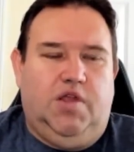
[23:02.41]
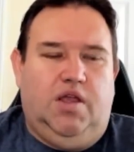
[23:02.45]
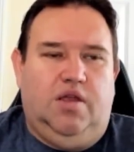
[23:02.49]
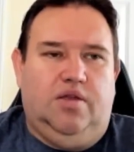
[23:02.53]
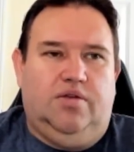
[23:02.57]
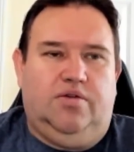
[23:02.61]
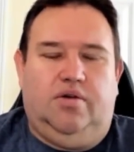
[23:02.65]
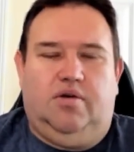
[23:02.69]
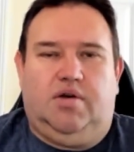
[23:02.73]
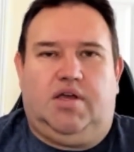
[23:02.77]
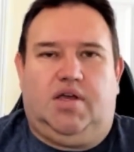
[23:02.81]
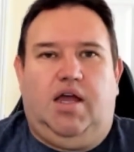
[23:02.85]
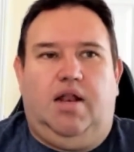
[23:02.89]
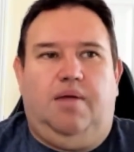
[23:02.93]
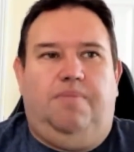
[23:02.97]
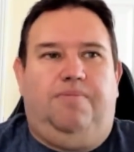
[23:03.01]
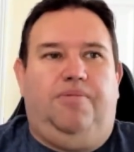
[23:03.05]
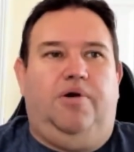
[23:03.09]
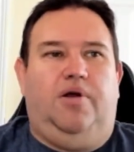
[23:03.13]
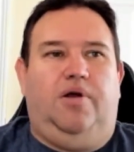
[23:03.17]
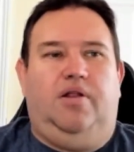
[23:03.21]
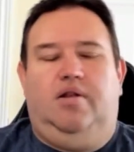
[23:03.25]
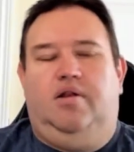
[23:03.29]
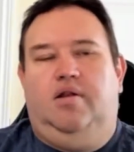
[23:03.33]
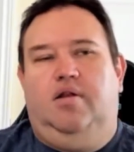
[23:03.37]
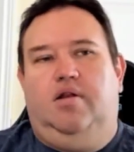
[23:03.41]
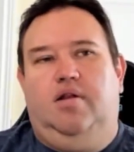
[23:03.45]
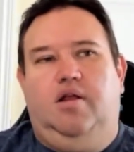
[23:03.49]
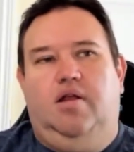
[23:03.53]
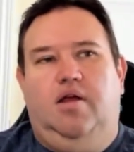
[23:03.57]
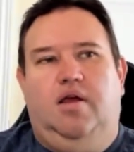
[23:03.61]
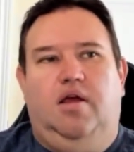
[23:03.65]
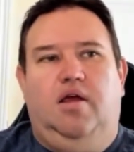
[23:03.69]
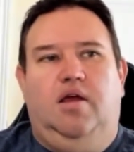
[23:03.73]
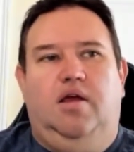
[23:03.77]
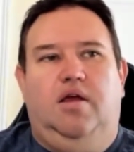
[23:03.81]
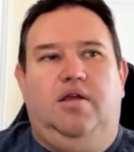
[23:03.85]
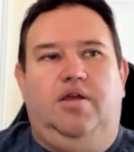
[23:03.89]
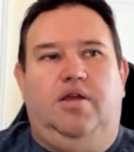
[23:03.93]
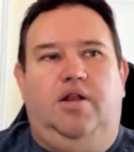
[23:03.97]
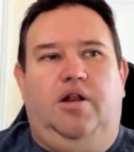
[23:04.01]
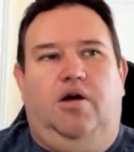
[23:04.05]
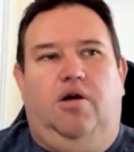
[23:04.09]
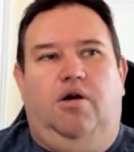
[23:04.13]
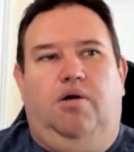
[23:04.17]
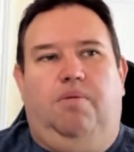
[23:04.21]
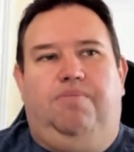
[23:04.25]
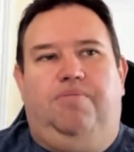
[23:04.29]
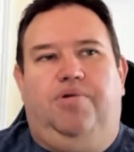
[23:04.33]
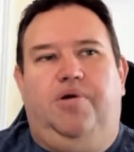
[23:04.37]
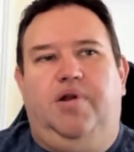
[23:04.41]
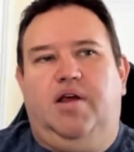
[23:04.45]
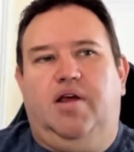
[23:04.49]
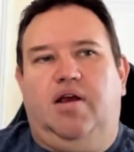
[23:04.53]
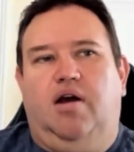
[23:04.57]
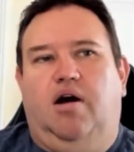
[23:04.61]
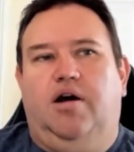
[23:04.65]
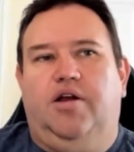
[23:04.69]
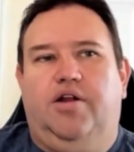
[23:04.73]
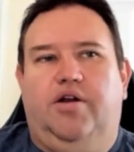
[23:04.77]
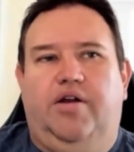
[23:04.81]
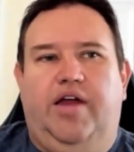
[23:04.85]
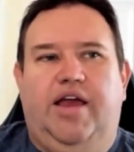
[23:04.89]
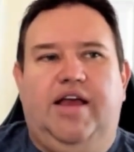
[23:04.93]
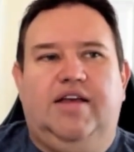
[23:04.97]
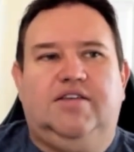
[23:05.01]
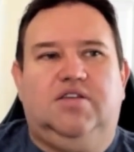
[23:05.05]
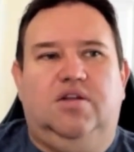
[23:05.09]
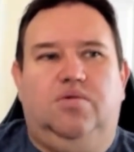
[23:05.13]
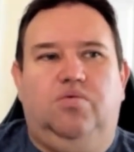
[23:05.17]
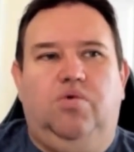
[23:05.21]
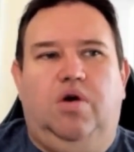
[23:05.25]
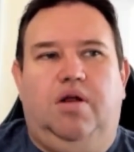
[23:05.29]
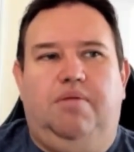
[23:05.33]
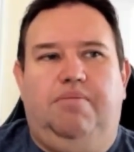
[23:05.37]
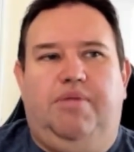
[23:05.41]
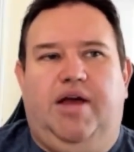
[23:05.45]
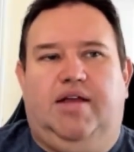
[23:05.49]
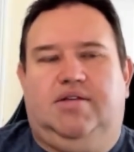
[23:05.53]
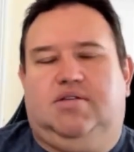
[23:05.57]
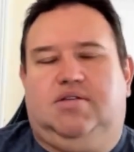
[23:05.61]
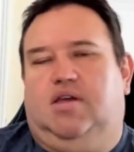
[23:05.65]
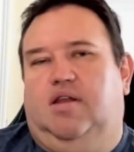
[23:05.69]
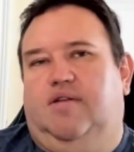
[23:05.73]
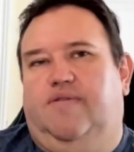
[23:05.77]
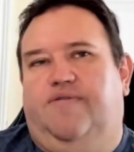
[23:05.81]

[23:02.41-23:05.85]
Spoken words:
So kind of putting all your eggs in one basket.